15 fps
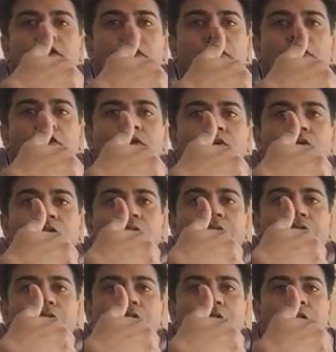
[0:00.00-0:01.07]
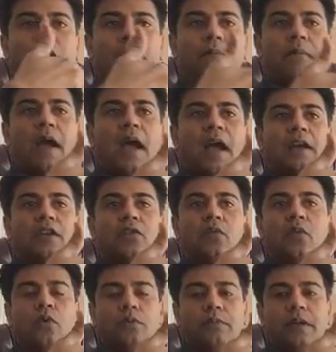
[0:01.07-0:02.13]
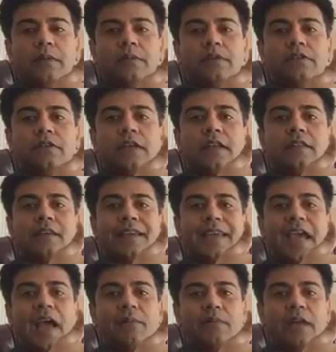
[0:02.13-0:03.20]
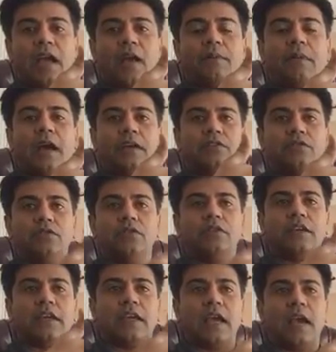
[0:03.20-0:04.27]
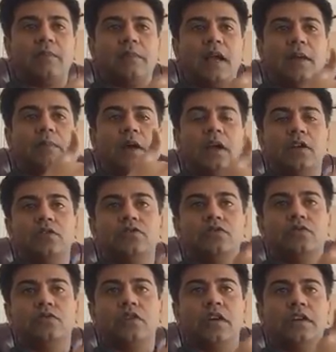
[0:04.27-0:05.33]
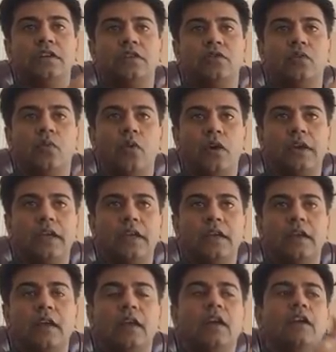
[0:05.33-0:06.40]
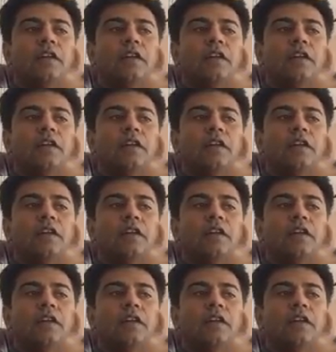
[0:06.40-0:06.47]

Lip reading: if you come back, you won't be able to get the cap gap. As you know, the cap gap allows you to continue working